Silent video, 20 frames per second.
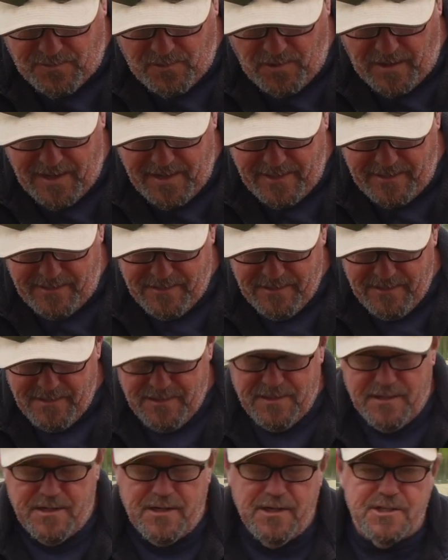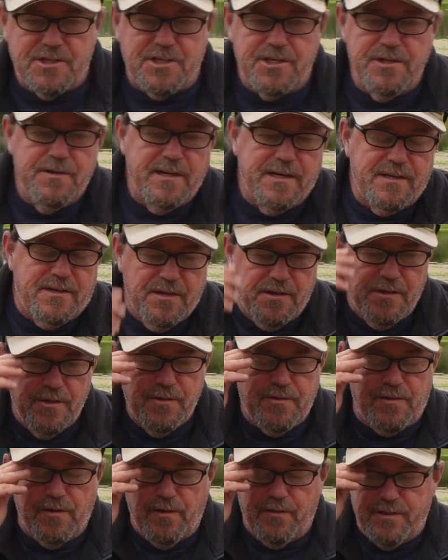great. Good shooting
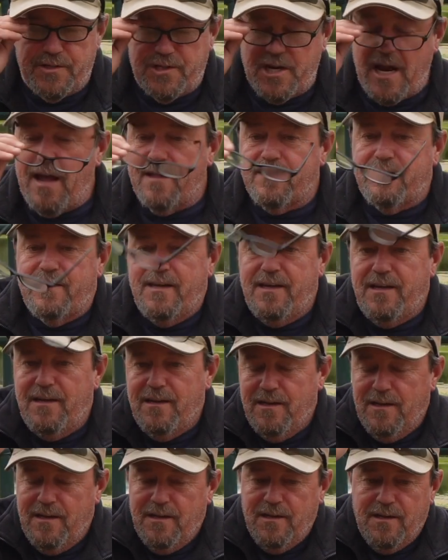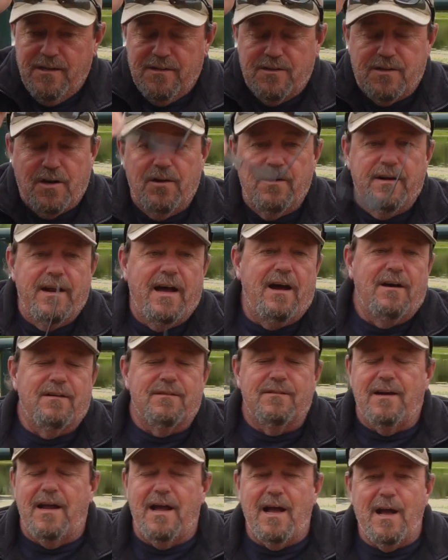too. So the chassis turned out
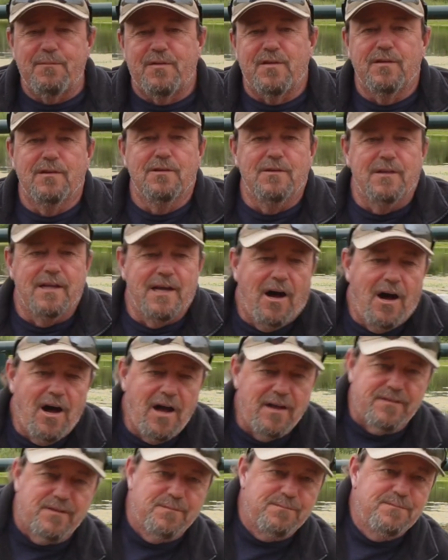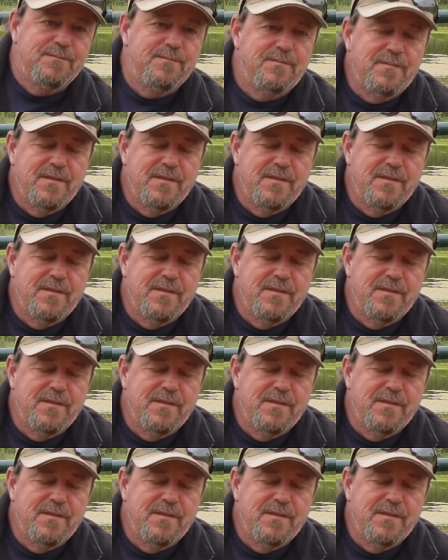absolutely awesome.